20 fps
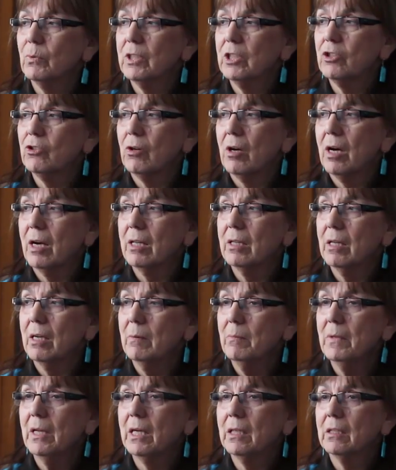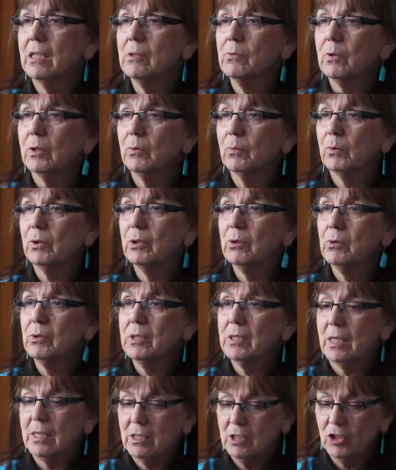we dry them, and that's what we
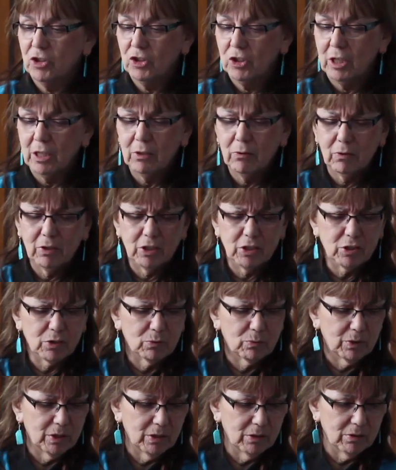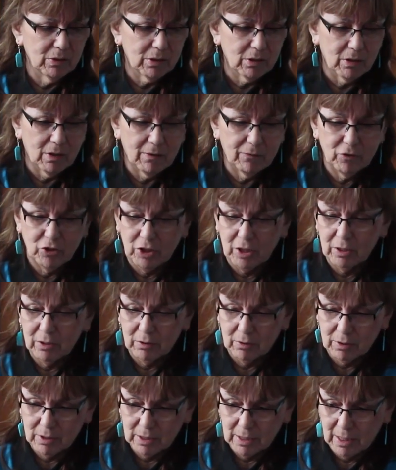use as a shaker. And it's a real soft,
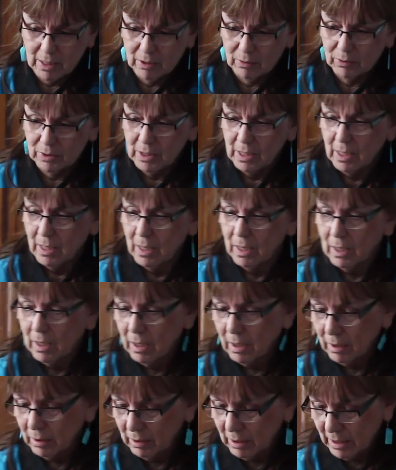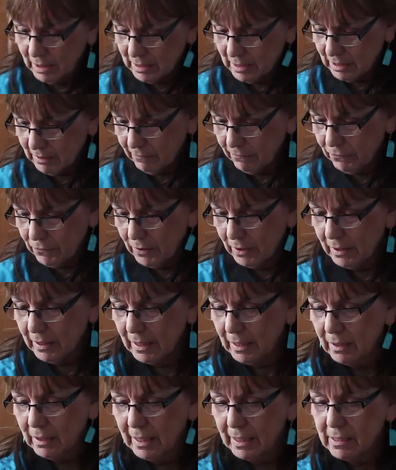gentle sound. A lot different
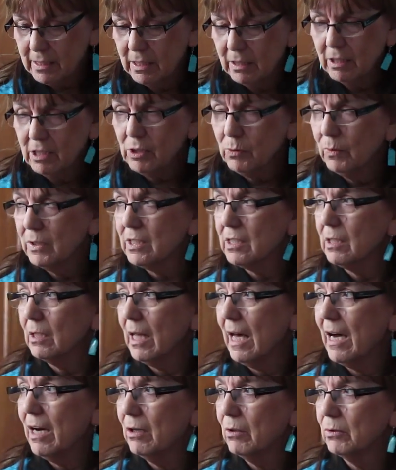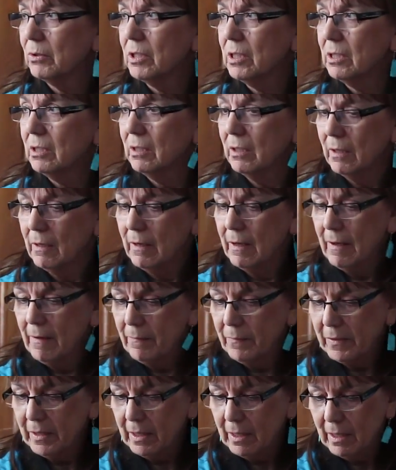than, like, see, this one's loud,
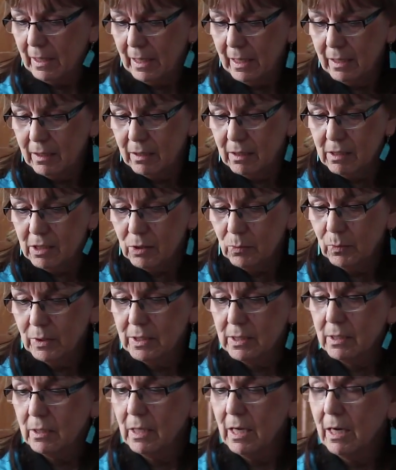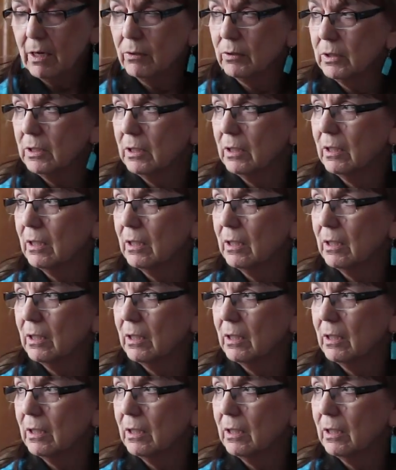and this one's loud.